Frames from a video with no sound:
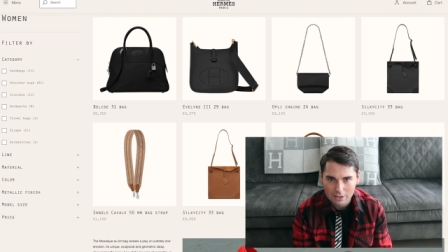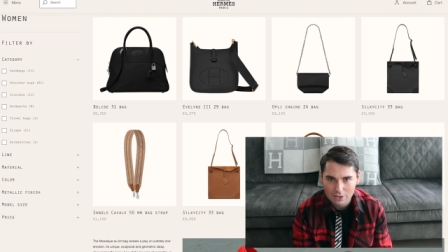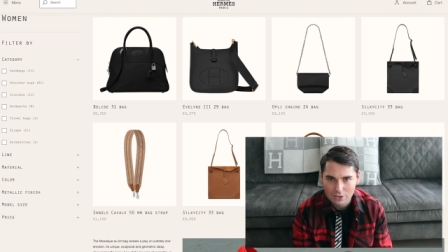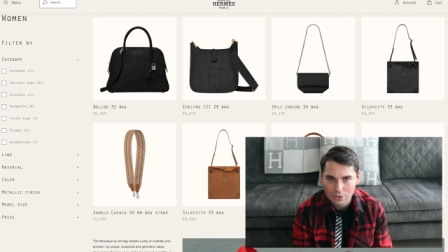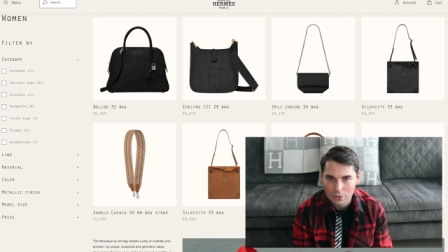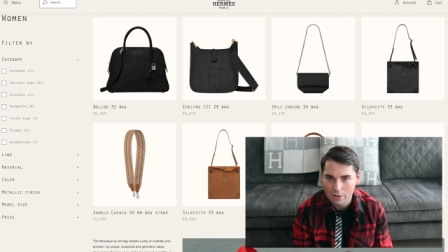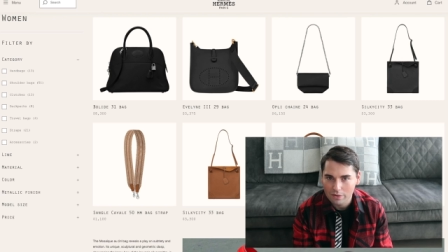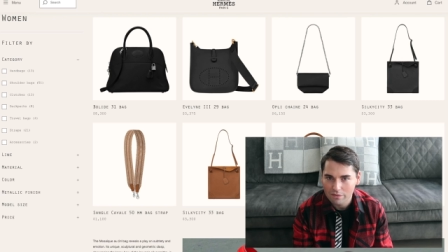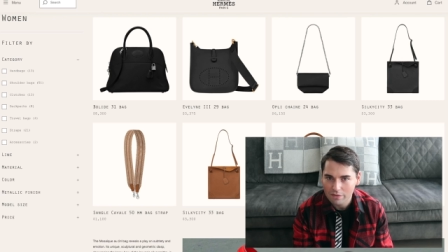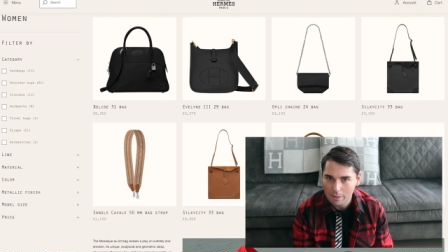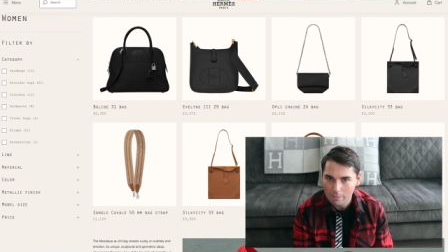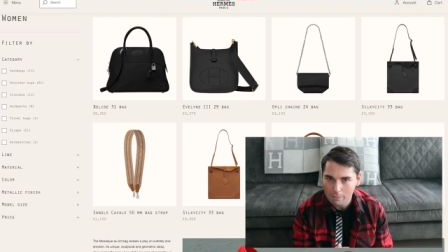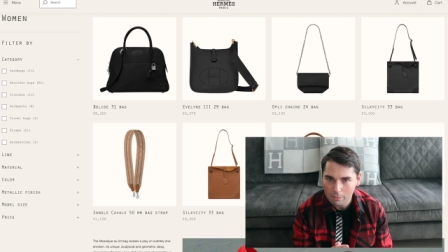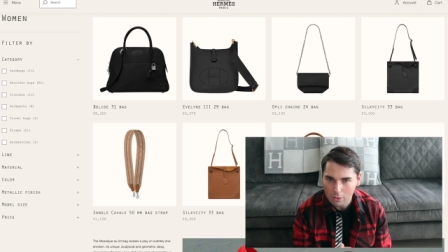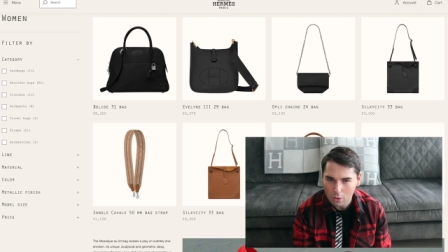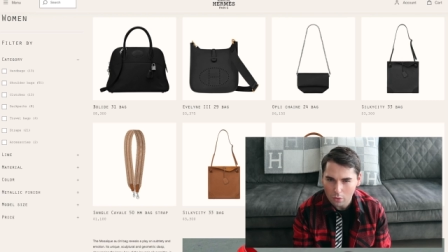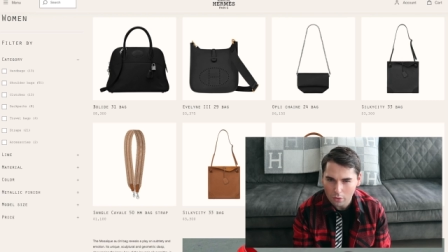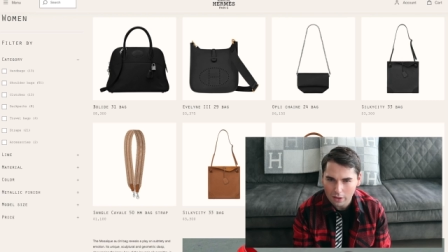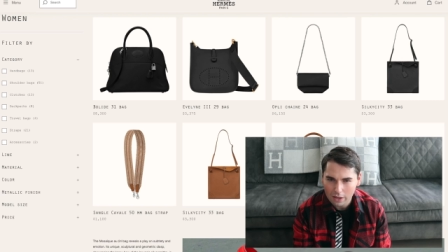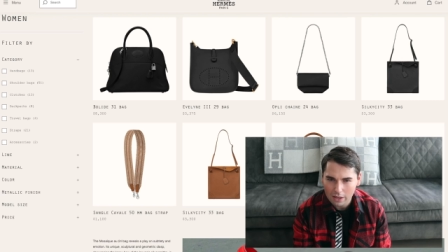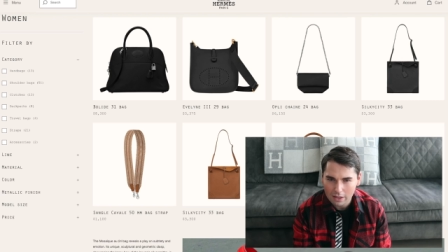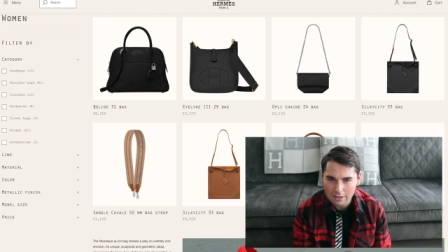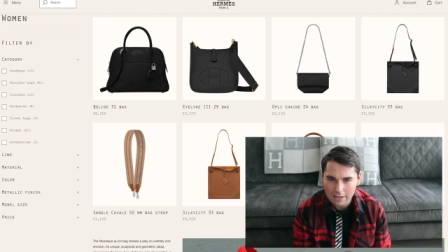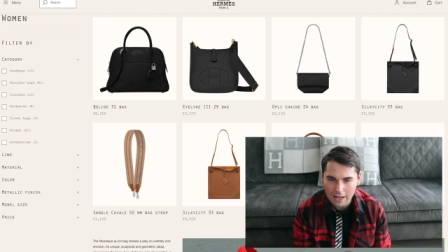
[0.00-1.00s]
So if I'm
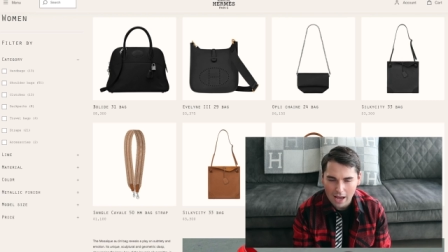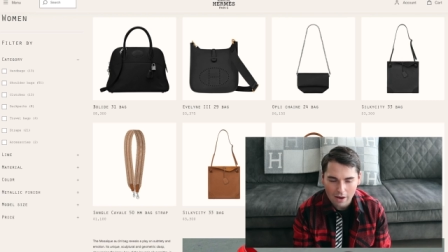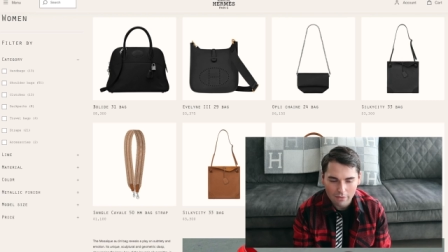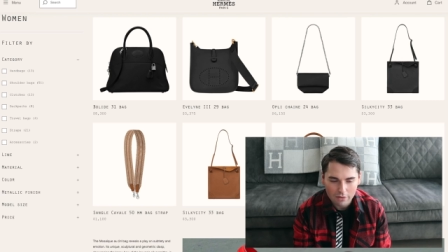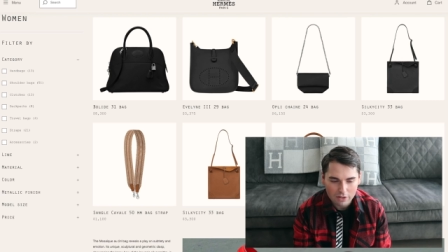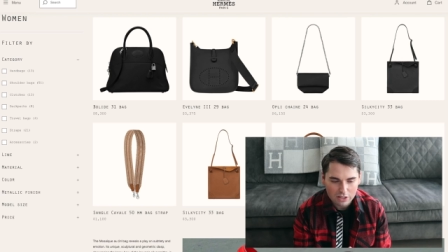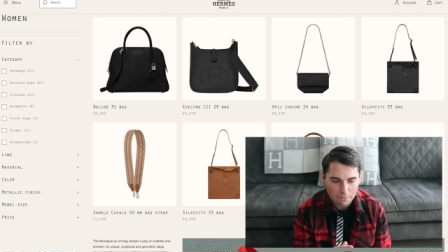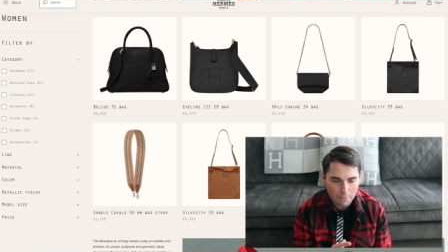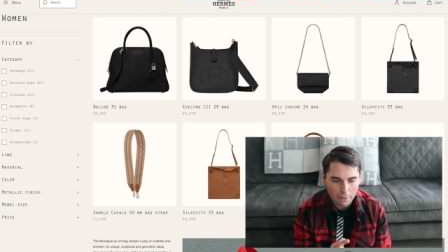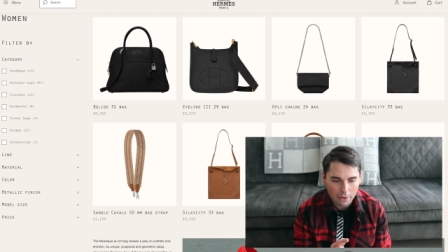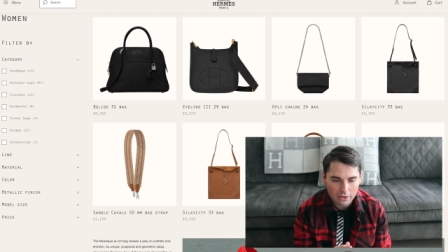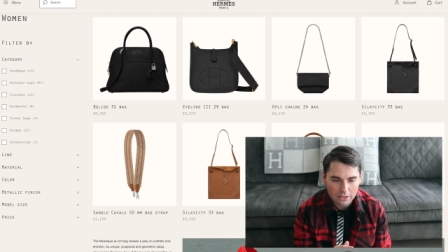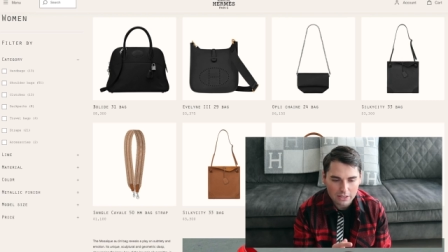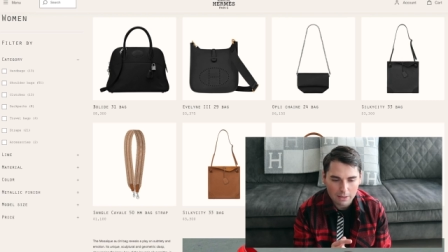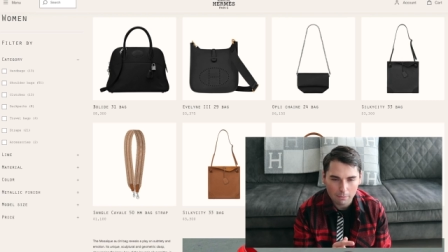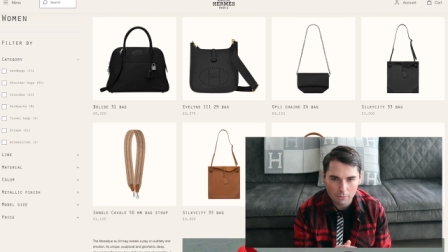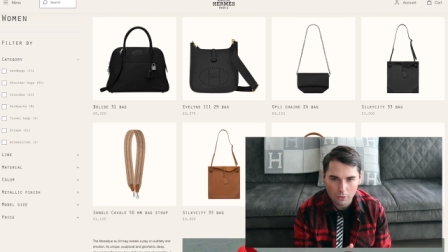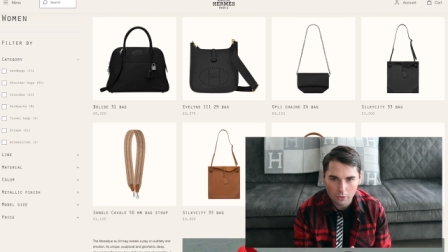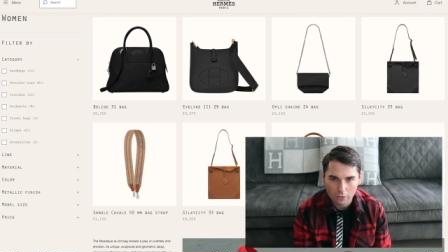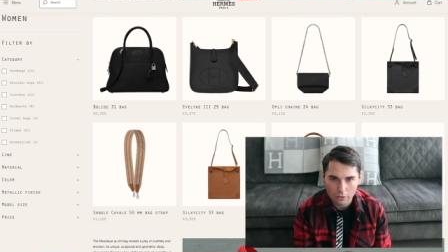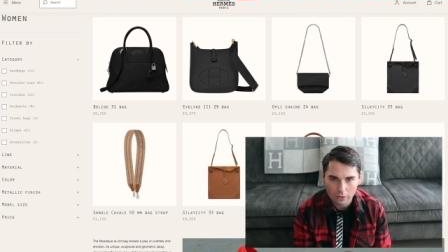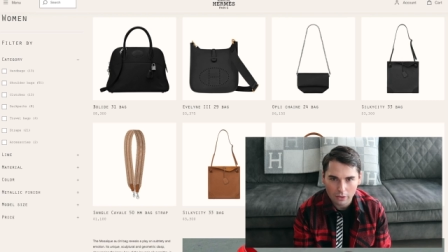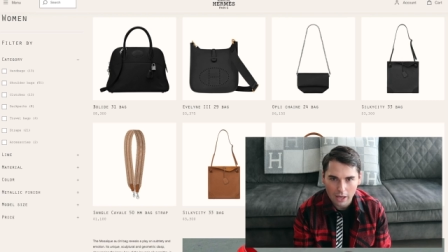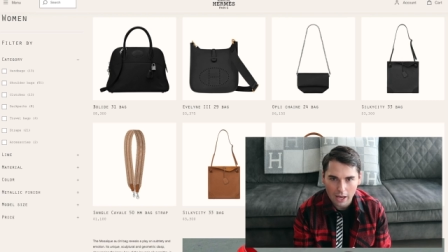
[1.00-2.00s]
looking down, it's because I'm
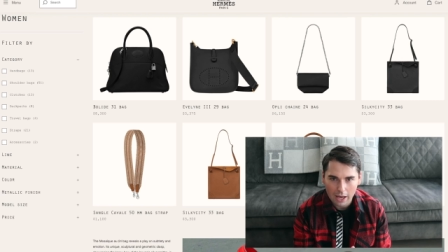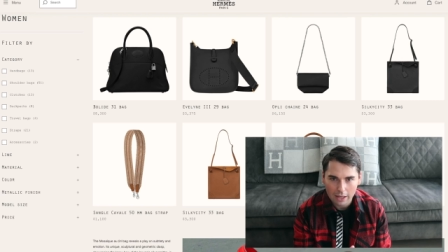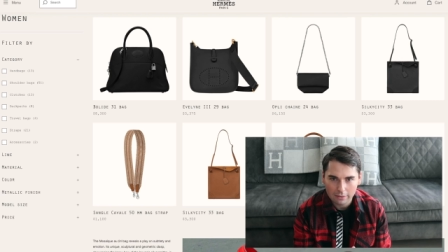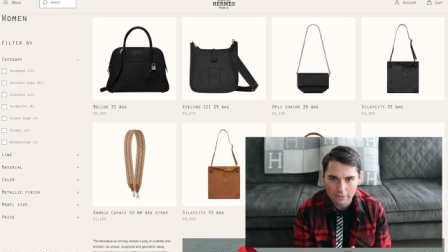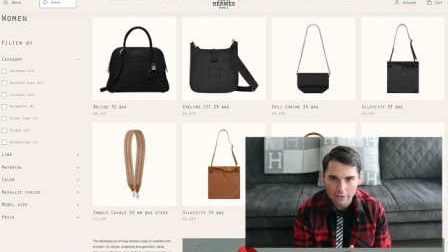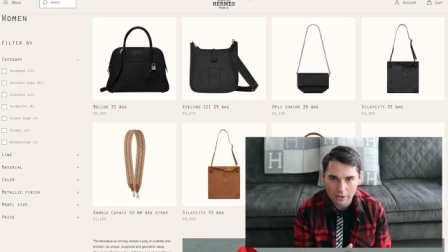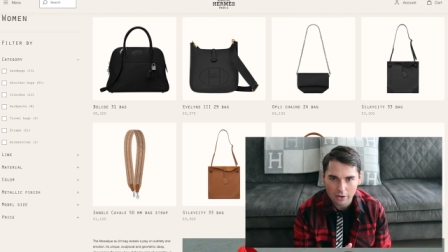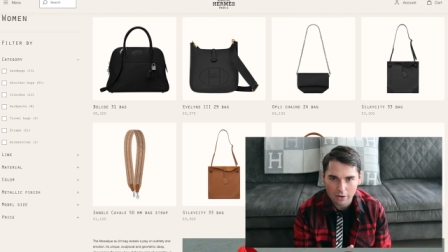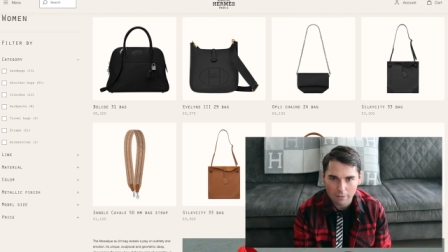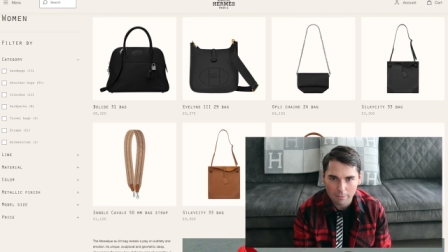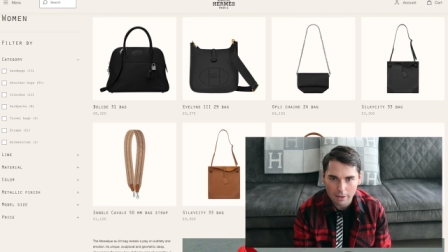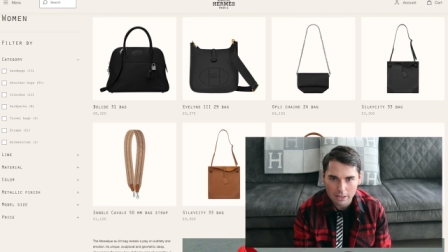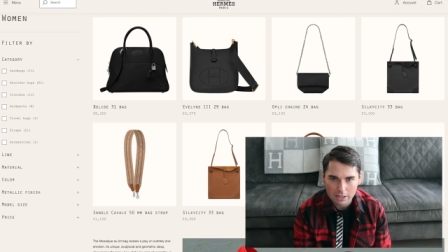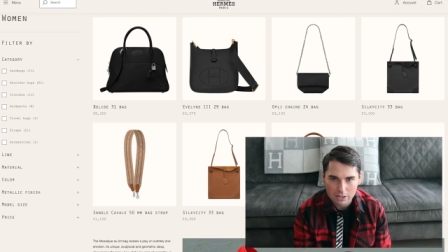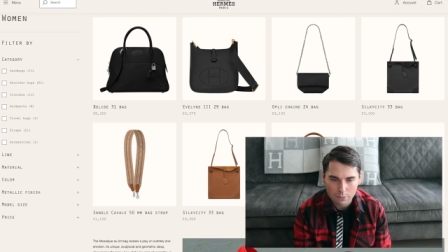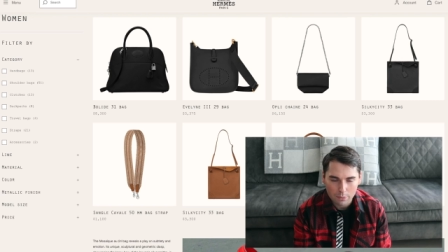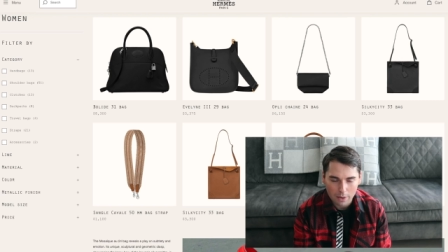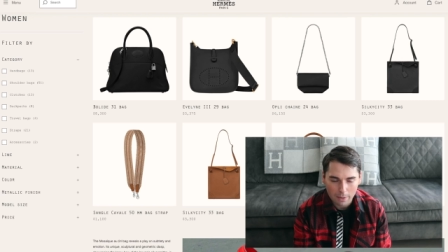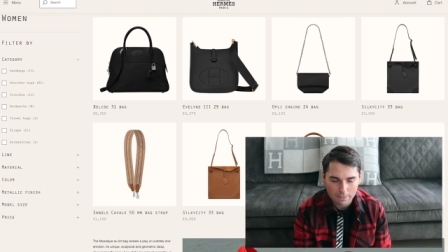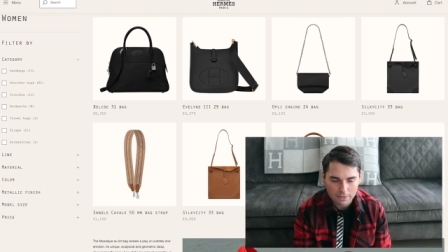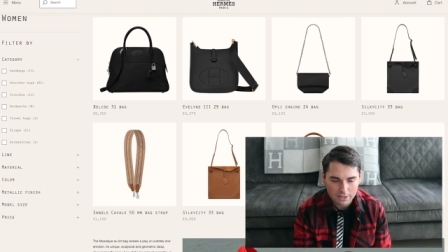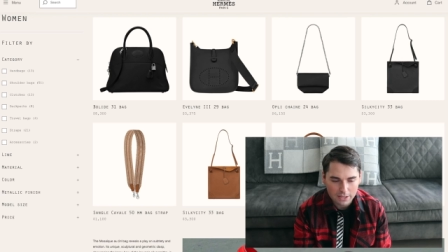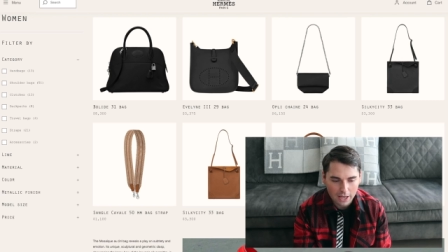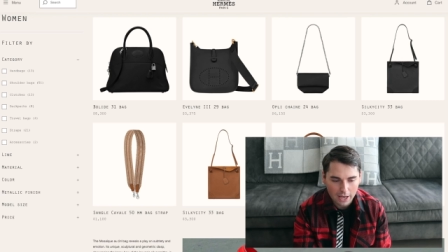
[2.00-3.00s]
looking at the Hermes
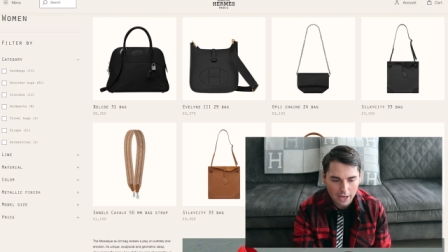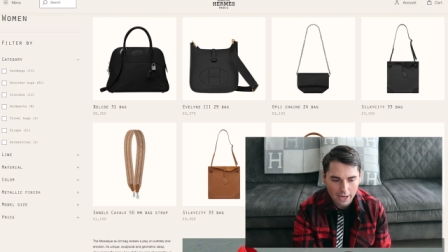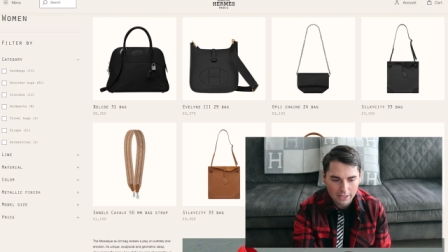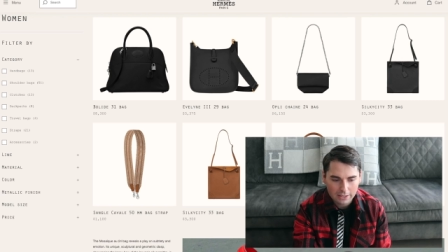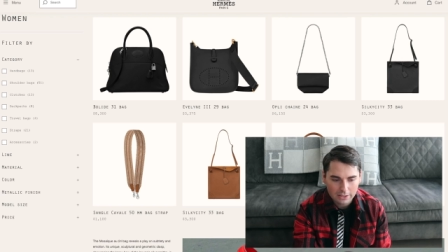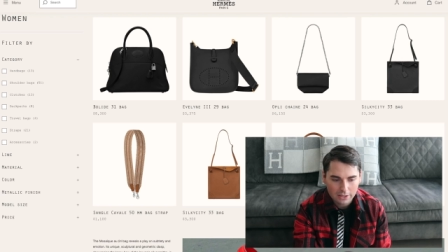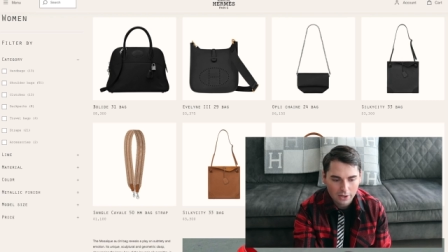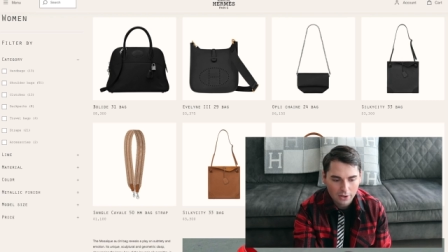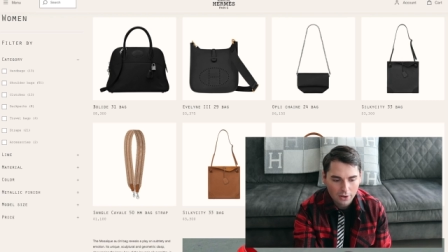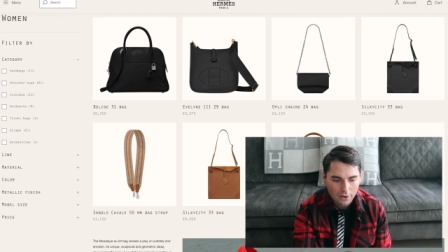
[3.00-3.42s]
website,